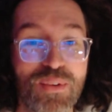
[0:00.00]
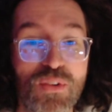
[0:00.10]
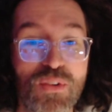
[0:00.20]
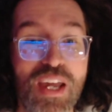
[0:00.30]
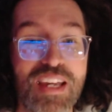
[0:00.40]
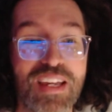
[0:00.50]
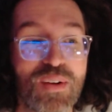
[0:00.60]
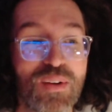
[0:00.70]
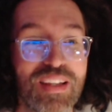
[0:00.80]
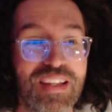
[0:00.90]
take it
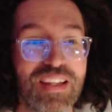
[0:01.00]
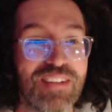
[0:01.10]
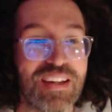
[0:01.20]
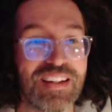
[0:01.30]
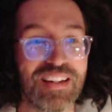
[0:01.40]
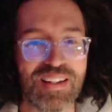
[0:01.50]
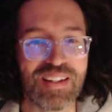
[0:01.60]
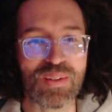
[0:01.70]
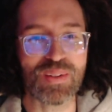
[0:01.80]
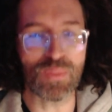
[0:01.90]
or leave it. It
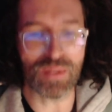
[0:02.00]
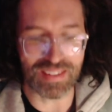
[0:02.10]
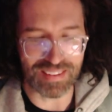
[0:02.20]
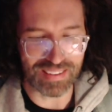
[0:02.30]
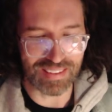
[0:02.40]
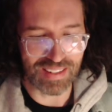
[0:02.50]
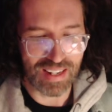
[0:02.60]
is what it is.